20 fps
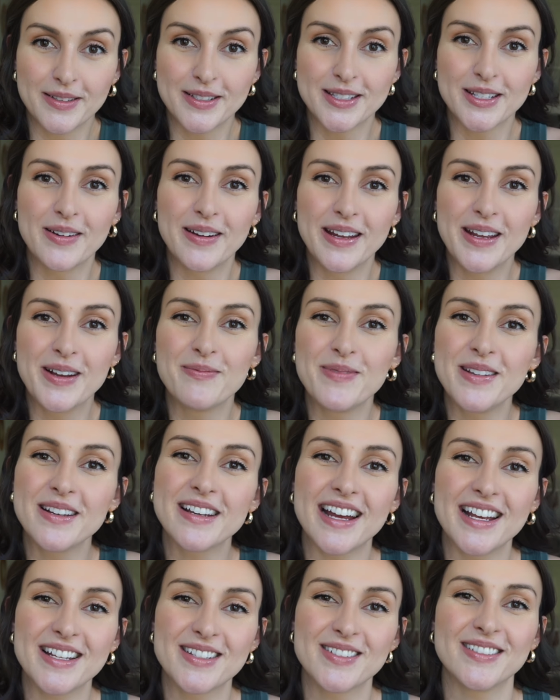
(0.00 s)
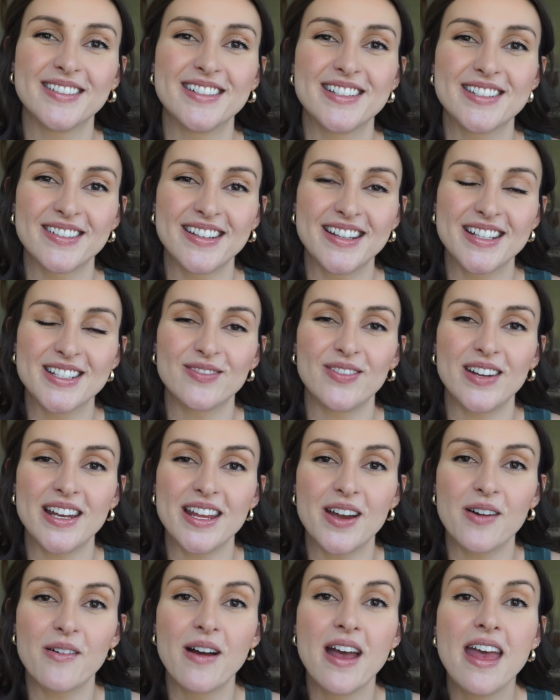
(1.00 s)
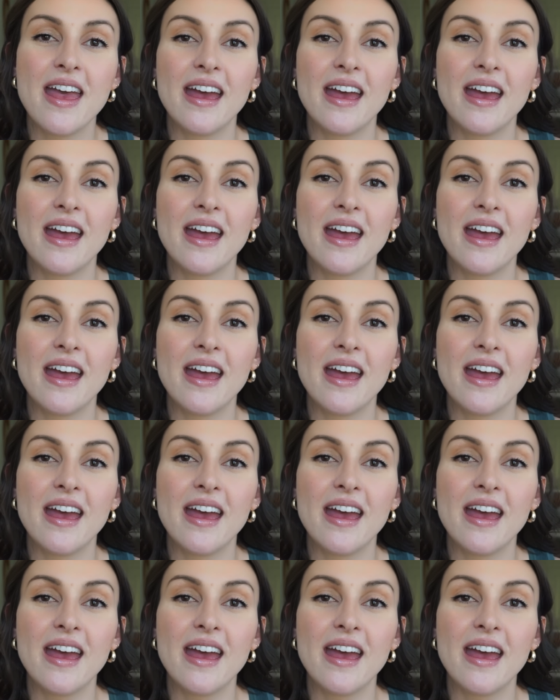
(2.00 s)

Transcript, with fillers: So I hope you guys will enjoy this video.